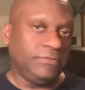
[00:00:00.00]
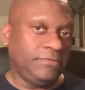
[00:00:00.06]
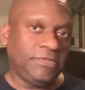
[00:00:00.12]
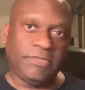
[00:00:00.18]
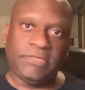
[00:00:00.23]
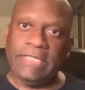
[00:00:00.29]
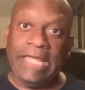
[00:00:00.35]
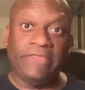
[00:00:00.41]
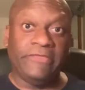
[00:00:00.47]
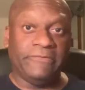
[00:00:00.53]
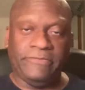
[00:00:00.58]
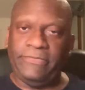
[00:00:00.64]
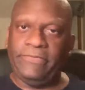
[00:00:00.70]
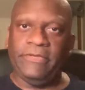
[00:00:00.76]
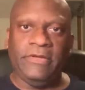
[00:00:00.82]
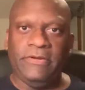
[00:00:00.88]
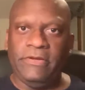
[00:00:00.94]
Just, hey, they're,
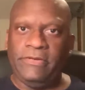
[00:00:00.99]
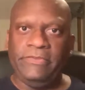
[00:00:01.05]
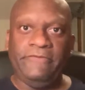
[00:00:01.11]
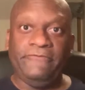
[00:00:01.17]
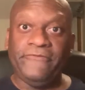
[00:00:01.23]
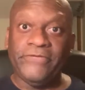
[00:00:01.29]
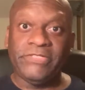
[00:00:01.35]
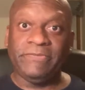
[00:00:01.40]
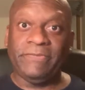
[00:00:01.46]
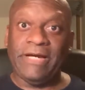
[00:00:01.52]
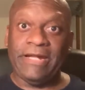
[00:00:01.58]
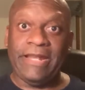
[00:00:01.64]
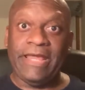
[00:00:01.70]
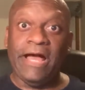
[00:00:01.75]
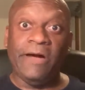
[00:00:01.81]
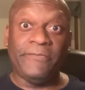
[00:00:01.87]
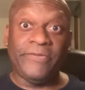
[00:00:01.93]
they're friends of
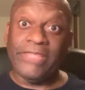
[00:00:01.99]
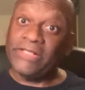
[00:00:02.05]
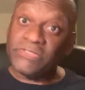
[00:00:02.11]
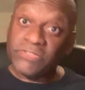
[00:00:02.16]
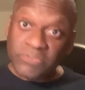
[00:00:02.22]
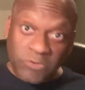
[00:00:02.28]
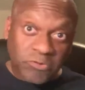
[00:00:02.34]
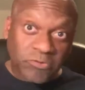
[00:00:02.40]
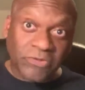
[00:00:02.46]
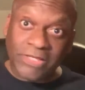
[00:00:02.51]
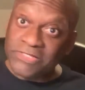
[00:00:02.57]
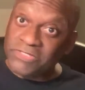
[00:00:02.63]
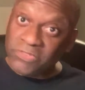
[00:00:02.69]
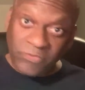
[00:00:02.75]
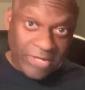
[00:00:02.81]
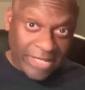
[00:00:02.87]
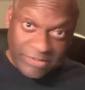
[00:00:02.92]
mine now, but that's the truth.
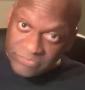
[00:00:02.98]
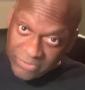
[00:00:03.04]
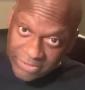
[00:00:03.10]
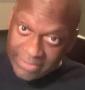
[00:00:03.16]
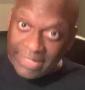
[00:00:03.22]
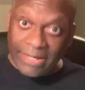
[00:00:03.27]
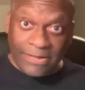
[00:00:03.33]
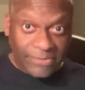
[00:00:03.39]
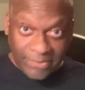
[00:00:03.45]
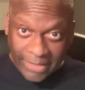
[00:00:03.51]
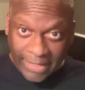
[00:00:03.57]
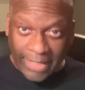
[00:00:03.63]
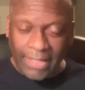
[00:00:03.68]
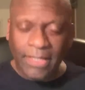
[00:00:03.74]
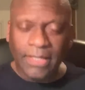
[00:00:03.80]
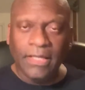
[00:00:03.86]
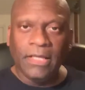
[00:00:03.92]
That's the way it went down,
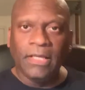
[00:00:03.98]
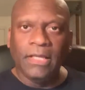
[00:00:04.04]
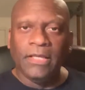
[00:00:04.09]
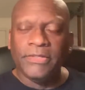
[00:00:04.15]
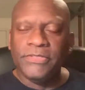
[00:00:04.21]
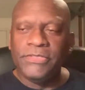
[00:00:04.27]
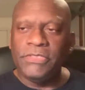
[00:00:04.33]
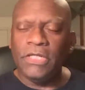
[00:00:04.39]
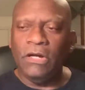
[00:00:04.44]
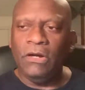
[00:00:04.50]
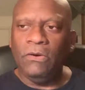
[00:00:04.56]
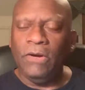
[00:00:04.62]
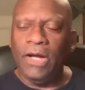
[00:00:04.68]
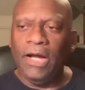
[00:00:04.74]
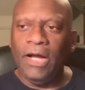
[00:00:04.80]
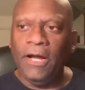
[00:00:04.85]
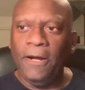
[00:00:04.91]
okay?
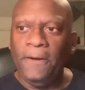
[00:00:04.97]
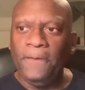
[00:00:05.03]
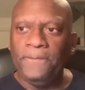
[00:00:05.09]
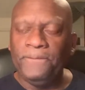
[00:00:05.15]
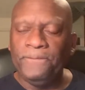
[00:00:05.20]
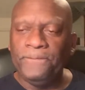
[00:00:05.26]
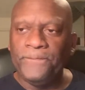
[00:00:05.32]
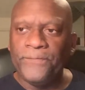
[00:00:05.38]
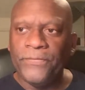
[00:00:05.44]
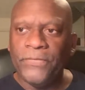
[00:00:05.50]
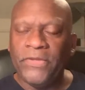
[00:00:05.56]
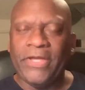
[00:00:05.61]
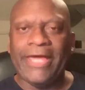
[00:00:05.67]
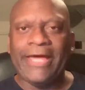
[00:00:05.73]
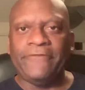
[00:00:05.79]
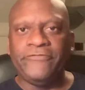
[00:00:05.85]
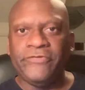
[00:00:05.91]
So um,
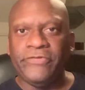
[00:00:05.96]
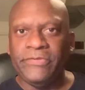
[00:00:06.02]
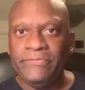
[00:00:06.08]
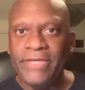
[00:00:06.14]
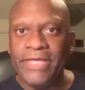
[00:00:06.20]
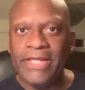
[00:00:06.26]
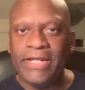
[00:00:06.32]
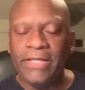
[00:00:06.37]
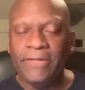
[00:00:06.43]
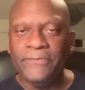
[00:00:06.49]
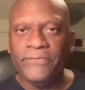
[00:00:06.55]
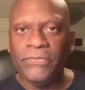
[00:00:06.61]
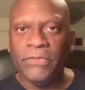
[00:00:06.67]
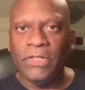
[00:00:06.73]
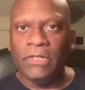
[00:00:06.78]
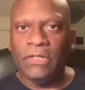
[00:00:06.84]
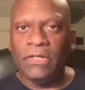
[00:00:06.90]
after the
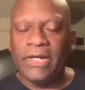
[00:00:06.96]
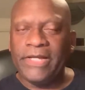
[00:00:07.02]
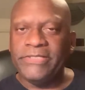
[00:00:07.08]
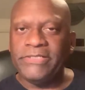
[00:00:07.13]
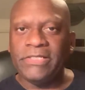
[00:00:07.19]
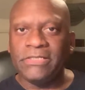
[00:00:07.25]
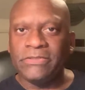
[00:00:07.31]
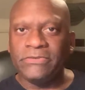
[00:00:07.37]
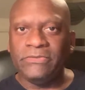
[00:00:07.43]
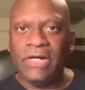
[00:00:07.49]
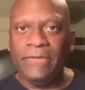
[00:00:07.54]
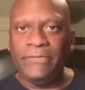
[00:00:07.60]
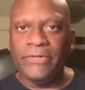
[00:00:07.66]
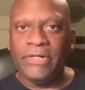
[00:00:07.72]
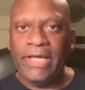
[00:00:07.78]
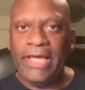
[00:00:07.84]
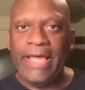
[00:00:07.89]
meeting, I said to
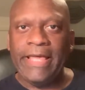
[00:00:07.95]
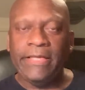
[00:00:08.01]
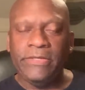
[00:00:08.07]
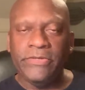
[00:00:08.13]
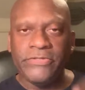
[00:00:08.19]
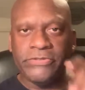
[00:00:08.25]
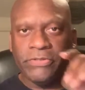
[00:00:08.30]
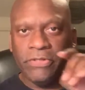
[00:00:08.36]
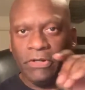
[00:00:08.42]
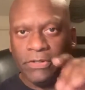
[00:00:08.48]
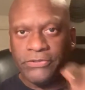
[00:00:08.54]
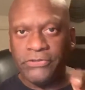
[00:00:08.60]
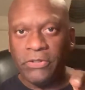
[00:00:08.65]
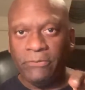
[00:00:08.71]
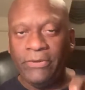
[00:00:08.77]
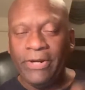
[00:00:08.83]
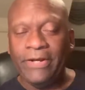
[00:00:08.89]
Robert, hey, you should call
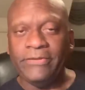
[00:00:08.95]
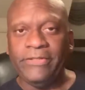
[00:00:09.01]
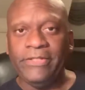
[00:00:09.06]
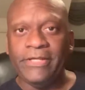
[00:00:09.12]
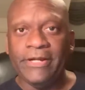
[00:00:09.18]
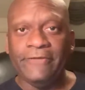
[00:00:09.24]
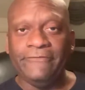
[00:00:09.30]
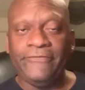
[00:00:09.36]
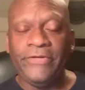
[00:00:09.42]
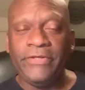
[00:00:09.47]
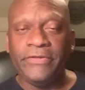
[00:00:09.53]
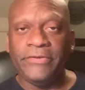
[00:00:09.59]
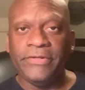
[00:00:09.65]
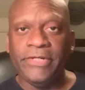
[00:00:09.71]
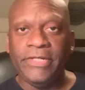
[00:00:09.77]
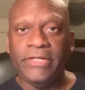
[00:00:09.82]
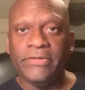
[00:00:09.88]
Joe Brown in the
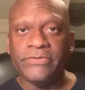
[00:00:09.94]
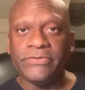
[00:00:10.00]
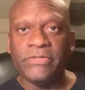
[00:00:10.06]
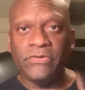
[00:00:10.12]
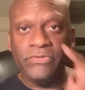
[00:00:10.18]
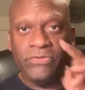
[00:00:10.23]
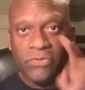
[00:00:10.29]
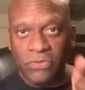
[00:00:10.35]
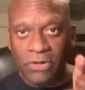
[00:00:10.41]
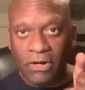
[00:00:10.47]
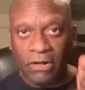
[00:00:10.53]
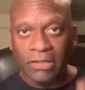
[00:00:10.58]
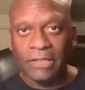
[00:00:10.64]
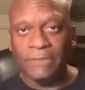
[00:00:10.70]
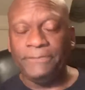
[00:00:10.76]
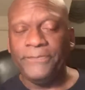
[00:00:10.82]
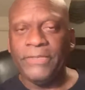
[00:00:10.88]
NFL. And he goes, no, you
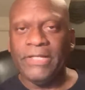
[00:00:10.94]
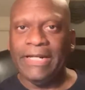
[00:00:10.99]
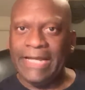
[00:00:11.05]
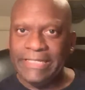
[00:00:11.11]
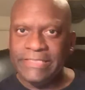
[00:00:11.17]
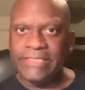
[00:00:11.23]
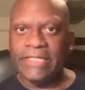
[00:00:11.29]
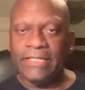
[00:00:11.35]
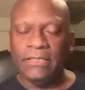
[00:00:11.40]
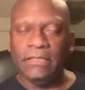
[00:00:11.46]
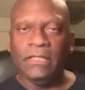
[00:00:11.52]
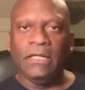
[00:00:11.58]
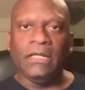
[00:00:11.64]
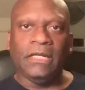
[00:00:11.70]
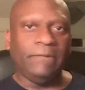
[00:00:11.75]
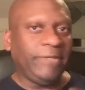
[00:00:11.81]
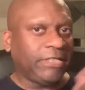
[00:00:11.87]
call him. And I did. And
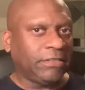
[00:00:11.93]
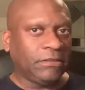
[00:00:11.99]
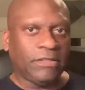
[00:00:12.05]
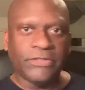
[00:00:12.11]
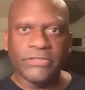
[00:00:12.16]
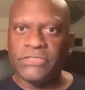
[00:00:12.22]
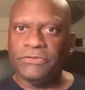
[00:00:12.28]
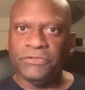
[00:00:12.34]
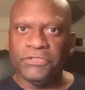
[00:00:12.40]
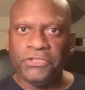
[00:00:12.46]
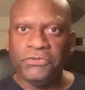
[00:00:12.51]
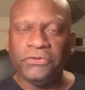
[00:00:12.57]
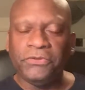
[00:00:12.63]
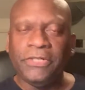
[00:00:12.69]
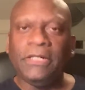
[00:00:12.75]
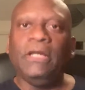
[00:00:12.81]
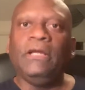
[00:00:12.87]
to make a long story
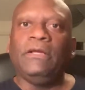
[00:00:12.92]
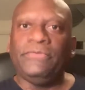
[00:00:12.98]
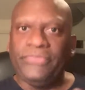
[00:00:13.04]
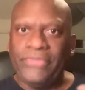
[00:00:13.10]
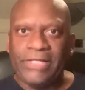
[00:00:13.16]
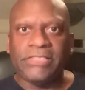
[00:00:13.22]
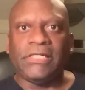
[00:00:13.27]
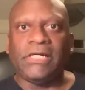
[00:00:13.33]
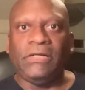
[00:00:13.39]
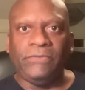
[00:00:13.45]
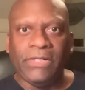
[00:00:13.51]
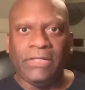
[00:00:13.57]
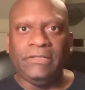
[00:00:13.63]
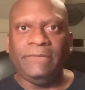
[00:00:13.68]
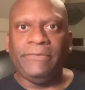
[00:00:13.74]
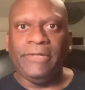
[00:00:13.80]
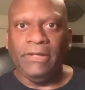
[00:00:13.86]
short, that's how I
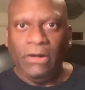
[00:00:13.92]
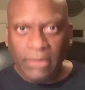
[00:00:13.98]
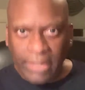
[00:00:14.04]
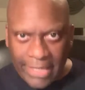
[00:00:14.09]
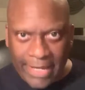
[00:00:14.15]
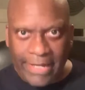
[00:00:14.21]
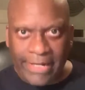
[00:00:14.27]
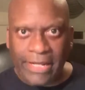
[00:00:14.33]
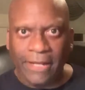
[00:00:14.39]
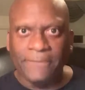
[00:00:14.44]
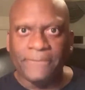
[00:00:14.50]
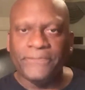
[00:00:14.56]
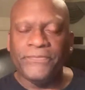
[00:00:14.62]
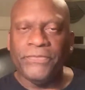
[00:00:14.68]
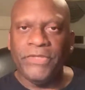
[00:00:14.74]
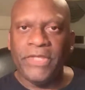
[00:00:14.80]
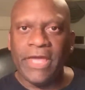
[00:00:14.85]
wound up heading
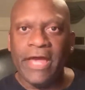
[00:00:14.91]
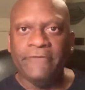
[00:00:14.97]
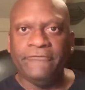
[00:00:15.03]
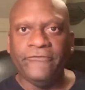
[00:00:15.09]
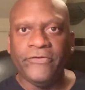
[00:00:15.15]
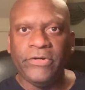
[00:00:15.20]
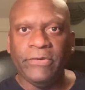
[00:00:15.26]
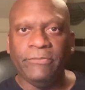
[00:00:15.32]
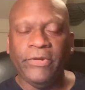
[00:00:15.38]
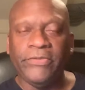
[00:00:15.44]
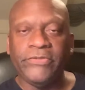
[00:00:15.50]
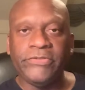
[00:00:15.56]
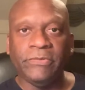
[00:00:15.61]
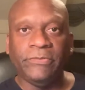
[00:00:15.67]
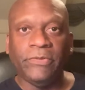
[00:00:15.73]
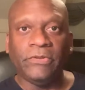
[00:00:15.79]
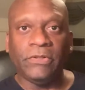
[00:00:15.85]
the effort to bring the
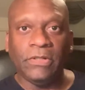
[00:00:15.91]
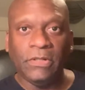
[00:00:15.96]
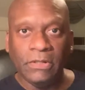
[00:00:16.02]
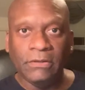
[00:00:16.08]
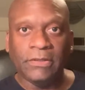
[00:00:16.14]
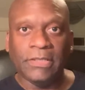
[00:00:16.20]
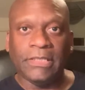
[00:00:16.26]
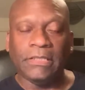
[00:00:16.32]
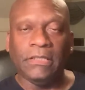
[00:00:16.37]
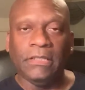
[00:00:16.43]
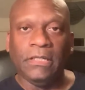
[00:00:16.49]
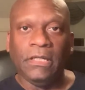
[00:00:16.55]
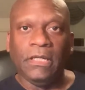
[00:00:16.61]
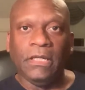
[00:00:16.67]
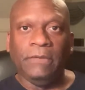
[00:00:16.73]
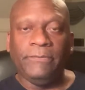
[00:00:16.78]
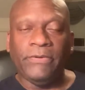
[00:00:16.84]
Super Bowl to Oakland.
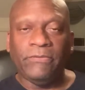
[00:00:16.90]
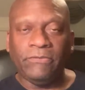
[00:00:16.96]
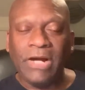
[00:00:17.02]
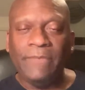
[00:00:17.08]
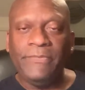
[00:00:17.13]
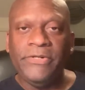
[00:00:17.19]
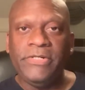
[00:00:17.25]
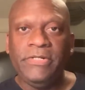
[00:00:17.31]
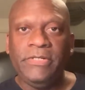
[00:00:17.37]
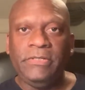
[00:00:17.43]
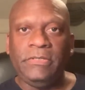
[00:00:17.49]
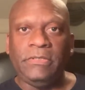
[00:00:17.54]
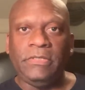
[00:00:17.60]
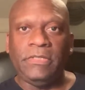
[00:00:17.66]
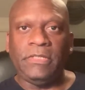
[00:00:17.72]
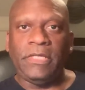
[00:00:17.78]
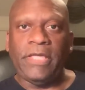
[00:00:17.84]
But Robert
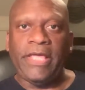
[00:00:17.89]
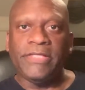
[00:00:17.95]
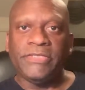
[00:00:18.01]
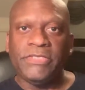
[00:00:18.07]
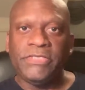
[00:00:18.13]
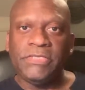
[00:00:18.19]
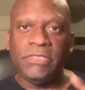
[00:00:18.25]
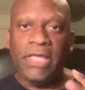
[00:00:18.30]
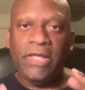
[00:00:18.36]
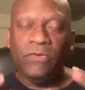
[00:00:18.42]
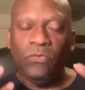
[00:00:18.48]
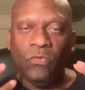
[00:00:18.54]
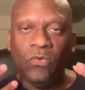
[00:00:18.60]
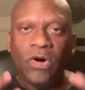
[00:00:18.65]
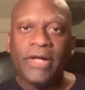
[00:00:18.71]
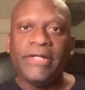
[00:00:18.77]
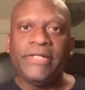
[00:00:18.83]
had, had
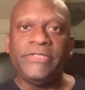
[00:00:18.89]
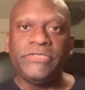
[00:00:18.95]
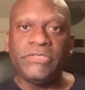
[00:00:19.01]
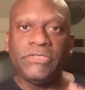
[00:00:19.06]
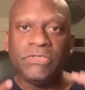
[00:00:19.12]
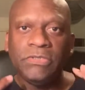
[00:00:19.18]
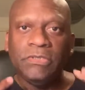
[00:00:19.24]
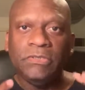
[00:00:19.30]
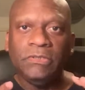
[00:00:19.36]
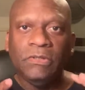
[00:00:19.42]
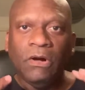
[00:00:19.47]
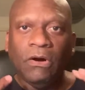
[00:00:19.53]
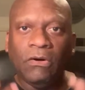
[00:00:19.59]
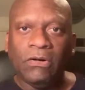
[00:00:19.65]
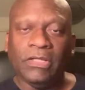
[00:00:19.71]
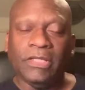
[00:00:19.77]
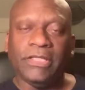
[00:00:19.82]
wanted
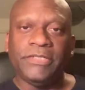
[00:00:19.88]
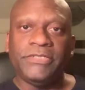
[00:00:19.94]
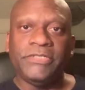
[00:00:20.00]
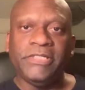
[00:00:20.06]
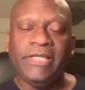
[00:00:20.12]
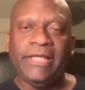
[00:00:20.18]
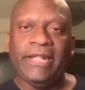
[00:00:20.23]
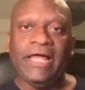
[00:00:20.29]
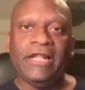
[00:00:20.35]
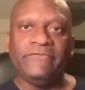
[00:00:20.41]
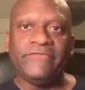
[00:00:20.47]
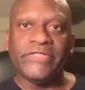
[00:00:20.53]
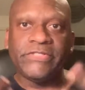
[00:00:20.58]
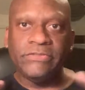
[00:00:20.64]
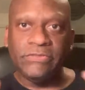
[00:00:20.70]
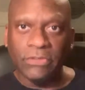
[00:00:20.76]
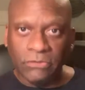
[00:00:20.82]
Oakland to get out of
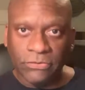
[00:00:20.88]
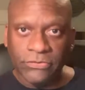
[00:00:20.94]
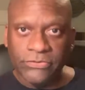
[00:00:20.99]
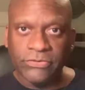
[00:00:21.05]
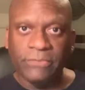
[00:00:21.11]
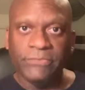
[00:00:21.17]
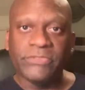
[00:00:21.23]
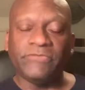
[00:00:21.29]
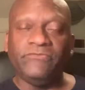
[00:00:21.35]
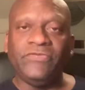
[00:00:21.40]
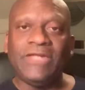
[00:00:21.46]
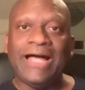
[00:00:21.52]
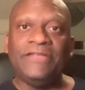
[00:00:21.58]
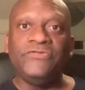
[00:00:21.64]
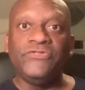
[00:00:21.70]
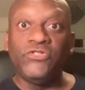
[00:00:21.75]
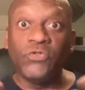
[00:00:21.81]
its doldrums of
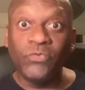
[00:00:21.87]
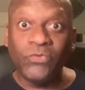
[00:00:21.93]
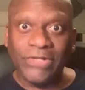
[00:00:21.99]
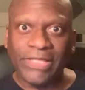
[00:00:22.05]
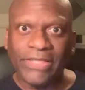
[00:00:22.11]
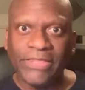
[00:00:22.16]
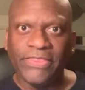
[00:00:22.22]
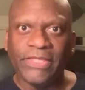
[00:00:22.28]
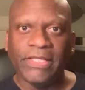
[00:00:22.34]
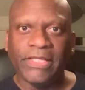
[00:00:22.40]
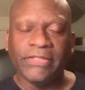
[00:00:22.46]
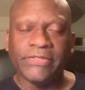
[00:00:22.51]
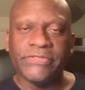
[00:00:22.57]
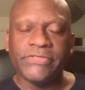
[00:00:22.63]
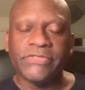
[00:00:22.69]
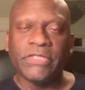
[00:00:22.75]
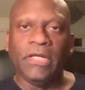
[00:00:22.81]
not doing
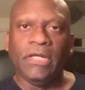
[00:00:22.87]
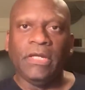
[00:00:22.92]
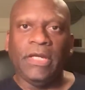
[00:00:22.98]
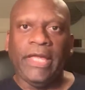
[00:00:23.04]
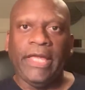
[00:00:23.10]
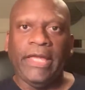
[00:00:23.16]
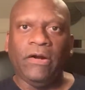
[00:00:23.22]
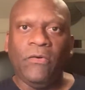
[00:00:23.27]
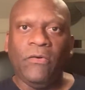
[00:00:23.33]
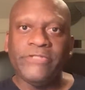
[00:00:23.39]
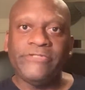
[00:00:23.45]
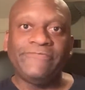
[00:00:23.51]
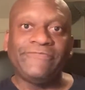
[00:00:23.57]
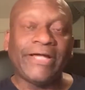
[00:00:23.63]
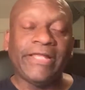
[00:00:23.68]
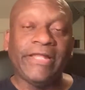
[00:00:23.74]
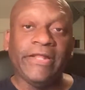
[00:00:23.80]
things and always
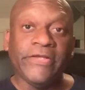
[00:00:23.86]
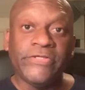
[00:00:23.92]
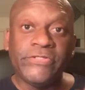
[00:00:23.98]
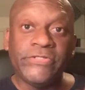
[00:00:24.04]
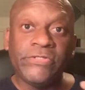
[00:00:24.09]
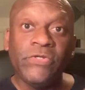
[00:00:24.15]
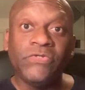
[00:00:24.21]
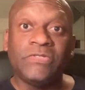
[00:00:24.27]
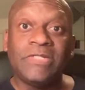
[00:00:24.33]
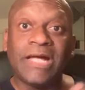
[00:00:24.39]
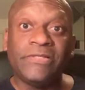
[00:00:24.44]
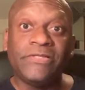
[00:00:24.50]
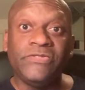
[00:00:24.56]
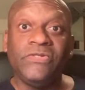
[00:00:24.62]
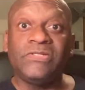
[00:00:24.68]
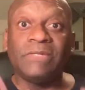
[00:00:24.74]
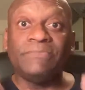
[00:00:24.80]
finding an excuse not
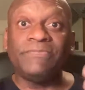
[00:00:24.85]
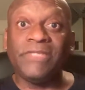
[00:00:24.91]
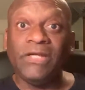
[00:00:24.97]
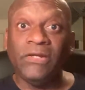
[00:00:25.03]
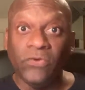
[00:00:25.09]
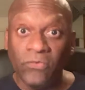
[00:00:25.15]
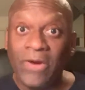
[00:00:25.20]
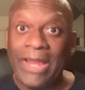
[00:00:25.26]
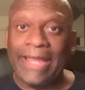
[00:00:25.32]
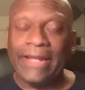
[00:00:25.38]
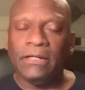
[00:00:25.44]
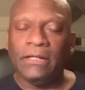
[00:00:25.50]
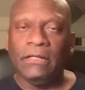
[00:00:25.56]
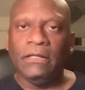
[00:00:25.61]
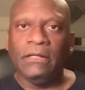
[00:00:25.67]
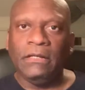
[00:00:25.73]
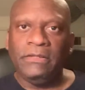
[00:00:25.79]
to do something great.
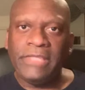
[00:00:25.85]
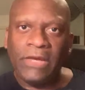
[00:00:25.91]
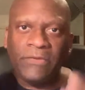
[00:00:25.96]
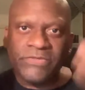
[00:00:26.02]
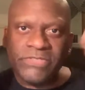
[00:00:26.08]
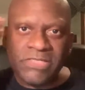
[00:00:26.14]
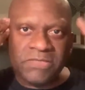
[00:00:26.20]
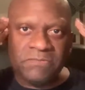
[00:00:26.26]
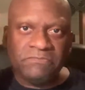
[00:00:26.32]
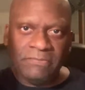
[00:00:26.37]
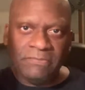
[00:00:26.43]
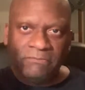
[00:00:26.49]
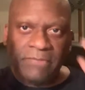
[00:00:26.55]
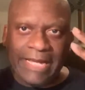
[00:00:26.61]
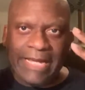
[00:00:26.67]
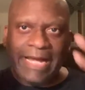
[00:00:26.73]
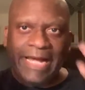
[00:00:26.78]
That was his
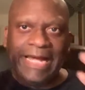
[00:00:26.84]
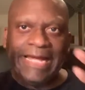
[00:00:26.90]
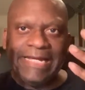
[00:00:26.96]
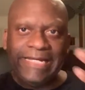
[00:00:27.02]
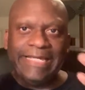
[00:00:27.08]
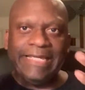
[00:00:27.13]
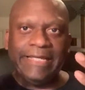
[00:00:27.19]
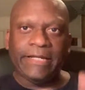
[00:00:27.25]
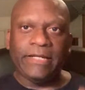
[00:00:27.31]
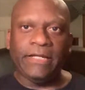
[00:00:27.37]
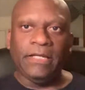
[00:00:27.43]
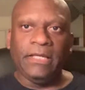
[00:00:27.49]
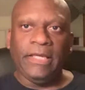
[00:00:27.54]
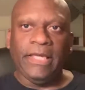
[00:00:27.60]
my idea.